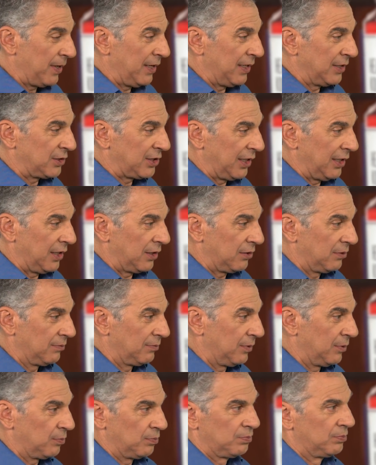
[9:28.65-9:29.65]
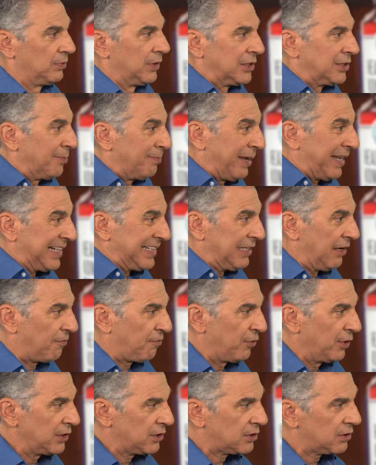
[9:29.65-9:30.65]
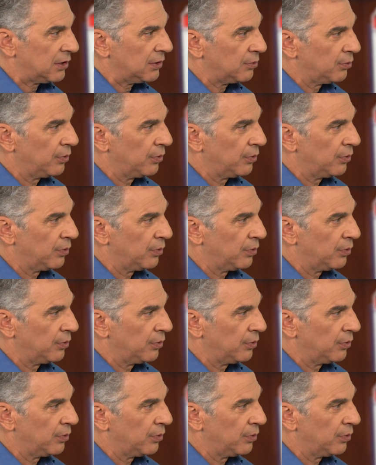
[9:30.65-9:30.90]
Does it make a difference?